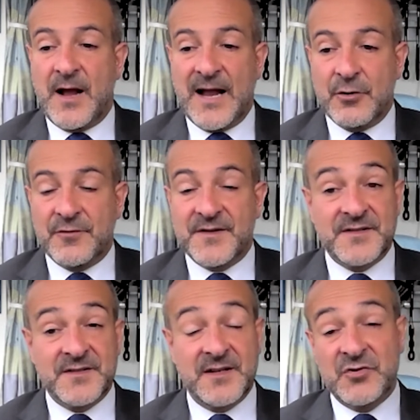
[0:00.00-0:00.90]
I heard
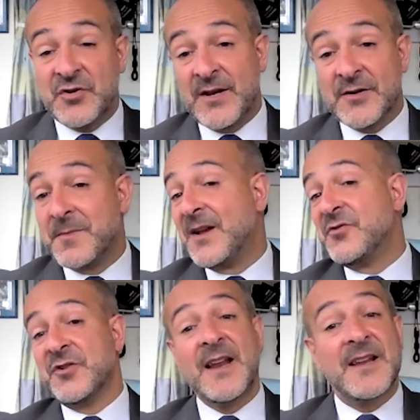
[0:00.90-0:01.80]
this is going to change my
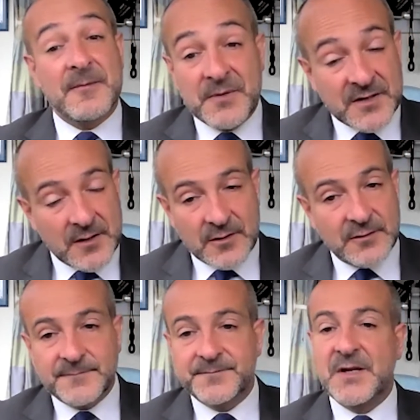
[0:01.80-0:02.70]
genetic
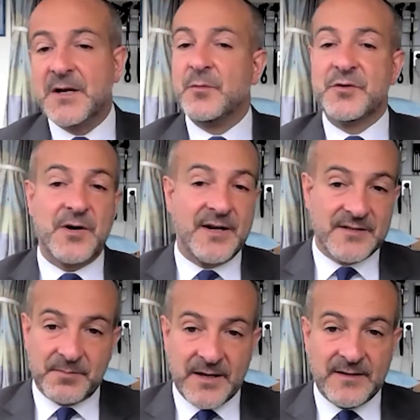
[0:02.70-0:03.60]
material. We try to
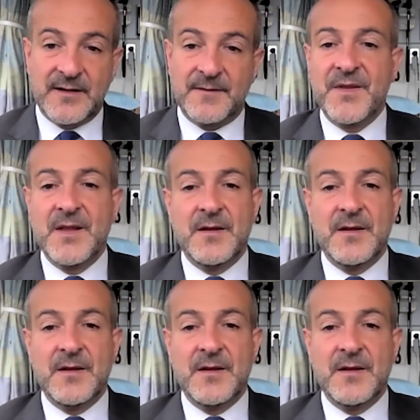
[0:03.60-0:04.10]
explain that